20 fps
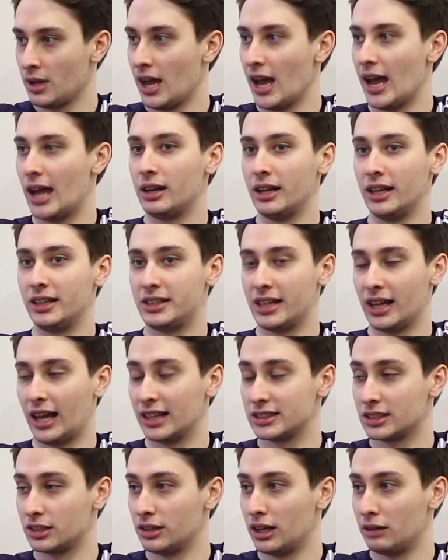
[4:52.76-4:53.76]
And it
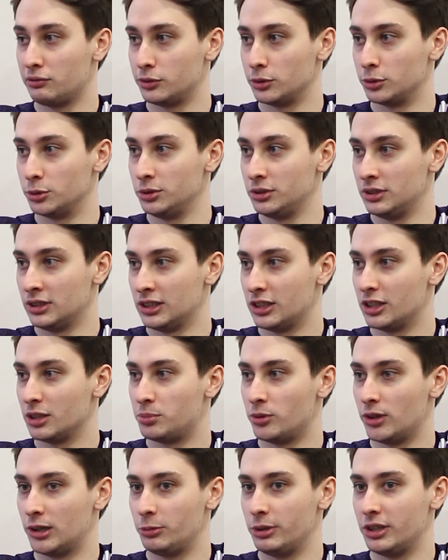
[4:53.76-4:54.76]
has enough loot to the
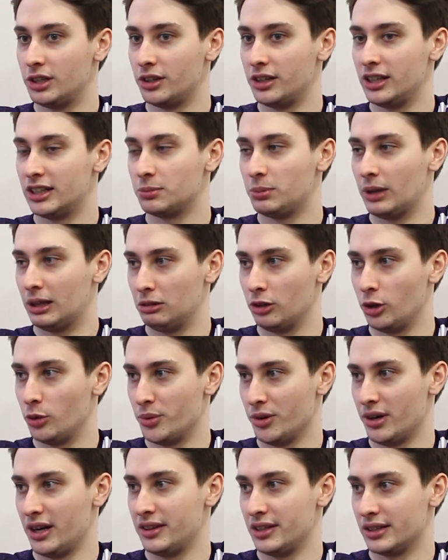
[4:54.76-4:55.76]
point where you don't need to play Lobe
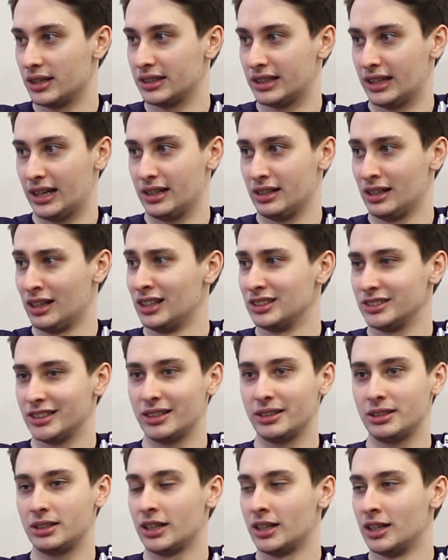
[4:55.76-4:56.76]
or anything like that.
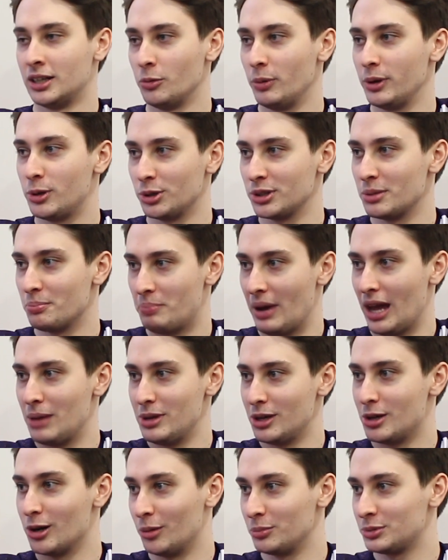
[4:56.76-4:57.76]
So we call them
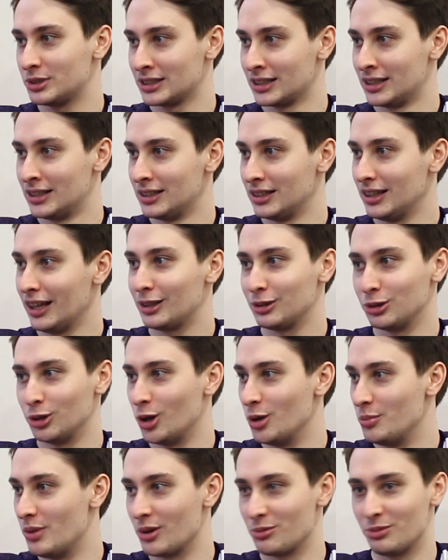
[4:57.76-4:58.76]
baby comps. like
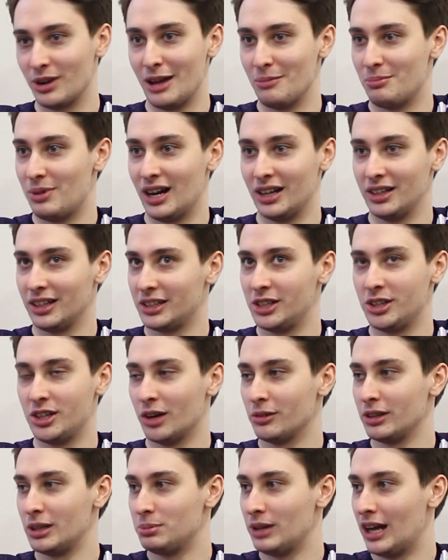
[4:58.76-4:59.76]
Loba, Rampart. Like you
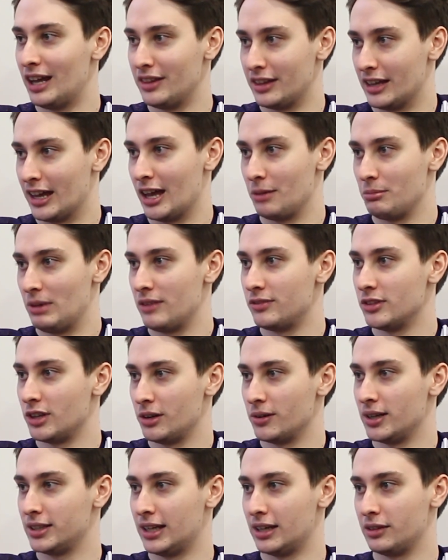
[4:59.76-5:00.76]
can't really play the game even though
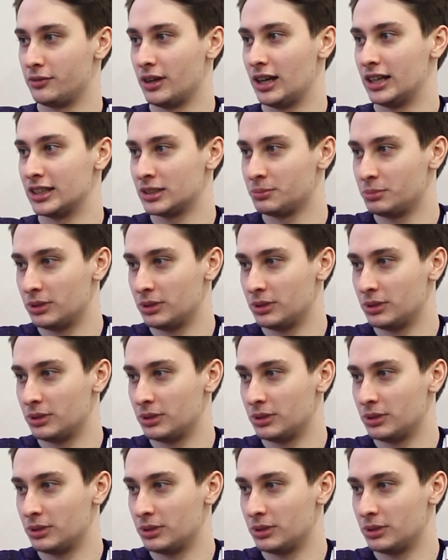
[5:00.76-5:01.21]
you're rotating fast.